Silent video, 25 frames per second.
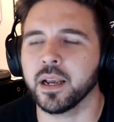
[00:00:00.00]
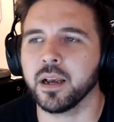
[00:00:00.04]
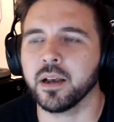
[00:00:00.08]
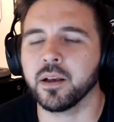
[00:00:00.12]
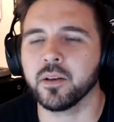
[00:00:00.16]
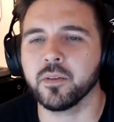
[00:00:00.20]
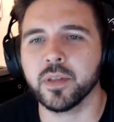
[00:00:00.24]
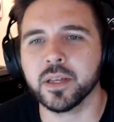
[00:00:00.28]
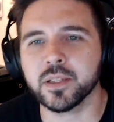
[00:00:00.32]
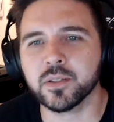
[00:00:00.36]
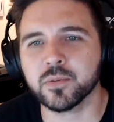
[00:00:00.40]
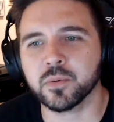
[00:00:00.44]

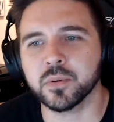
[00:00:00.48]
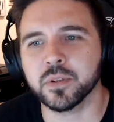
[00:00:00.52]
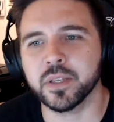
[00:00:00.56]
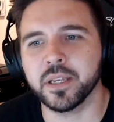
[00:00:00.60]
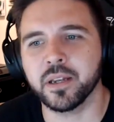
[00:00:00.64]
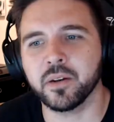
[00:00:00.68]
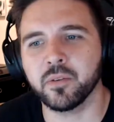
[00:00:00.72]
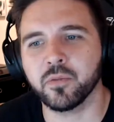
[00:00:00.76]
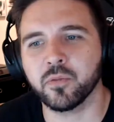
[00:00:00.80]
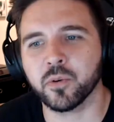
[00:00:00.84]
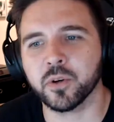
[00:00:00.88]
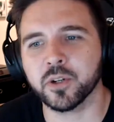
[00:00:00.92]
That's really
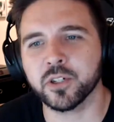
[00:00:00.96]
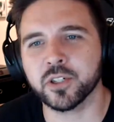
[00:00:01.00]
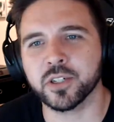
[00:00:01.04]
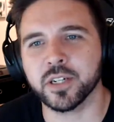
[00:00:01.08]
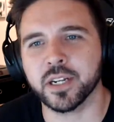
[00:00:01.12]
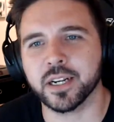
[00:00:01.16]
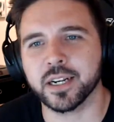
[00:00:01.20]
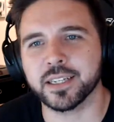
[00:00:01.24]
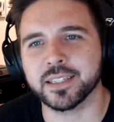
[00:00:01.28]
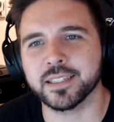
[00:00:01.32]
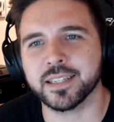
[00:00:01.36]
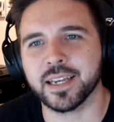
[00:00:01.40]
unfortunate
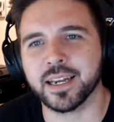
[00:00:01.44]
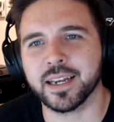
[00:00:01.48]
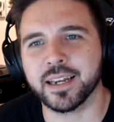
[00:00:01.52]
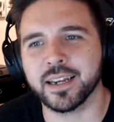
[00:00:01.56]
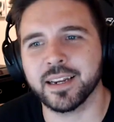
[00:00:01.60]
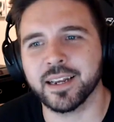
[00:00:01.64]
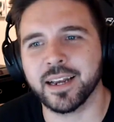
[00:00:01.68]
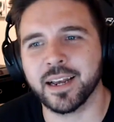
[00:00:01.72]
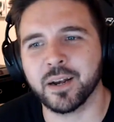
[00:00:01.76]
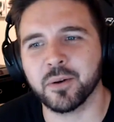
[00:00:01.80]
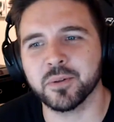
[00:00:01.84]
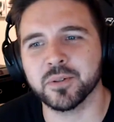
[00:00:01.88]
because
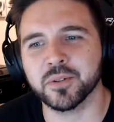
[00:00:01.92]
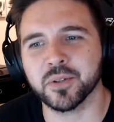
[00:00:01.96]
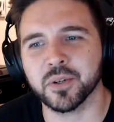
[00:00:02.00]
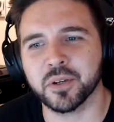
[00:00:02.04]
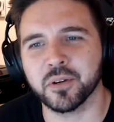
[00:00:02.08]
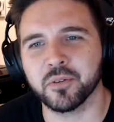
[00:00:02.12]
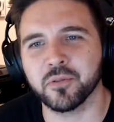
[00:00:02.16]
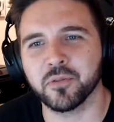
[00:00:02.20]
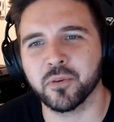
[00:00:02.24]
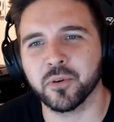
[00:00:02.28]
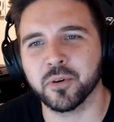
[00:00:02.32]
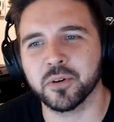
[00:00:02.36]
I was looking
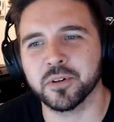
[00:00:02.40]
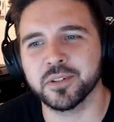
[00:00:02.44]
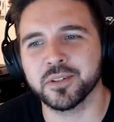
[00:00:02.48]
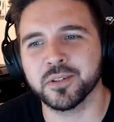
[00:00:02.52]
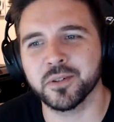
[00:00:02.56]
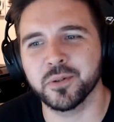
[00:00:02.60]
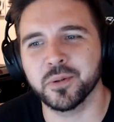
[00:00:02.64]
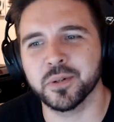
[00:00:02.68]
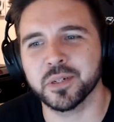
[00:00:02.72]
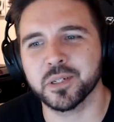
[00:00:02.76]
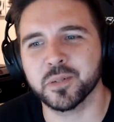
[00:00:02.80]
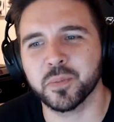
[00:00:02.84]
forward
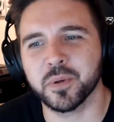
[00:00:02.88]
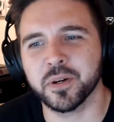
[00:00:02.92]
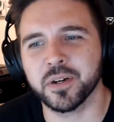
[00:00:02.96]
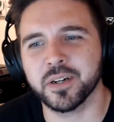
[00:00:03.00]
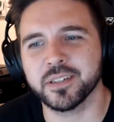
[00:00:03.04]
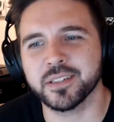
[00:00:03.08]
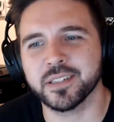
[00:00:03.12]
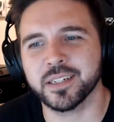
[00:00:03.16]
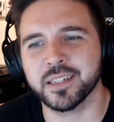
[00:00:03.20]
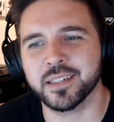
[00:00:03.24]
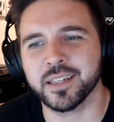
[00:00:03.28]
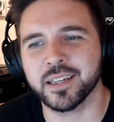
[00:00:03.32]
to
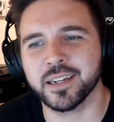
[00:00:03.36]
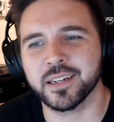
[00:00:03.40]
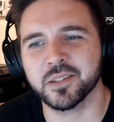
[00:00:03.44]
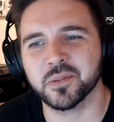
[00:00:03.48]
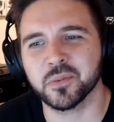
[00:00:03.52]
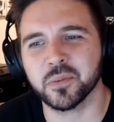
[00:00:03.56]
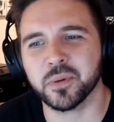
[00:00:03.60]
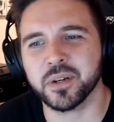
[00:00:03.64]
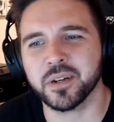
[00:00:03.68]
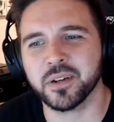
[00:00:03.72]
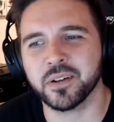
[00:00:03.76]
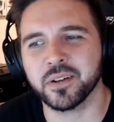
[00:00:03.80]
experiencing that as
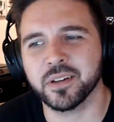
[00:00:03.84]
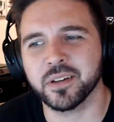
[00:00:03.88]
well.